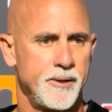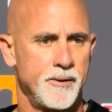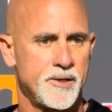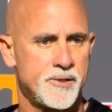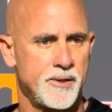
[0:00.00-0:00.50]

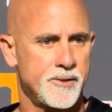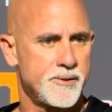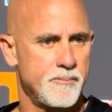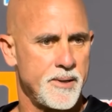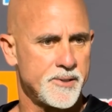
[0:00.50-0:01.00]
That's
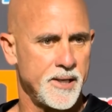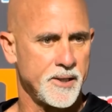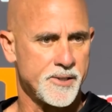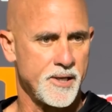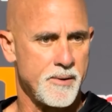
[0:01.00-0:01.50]
the best thing I
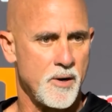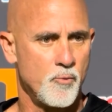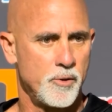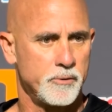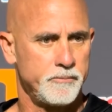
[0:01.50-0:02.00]
can say about
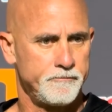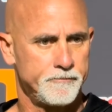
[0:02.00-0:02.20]
Will.